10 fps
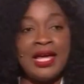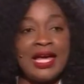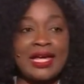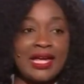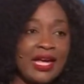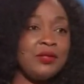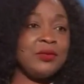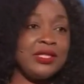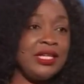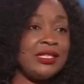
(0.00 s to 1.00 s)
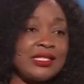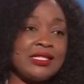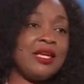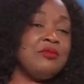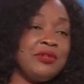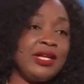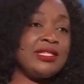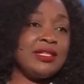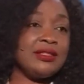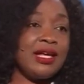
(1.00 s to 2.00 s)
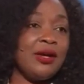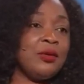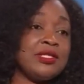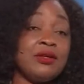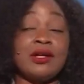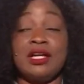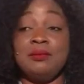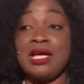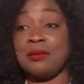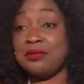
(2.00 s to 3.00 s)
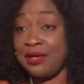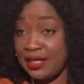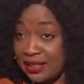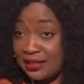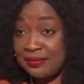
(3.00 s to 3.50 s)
Again, within the same rating, a hotel can be upgraded.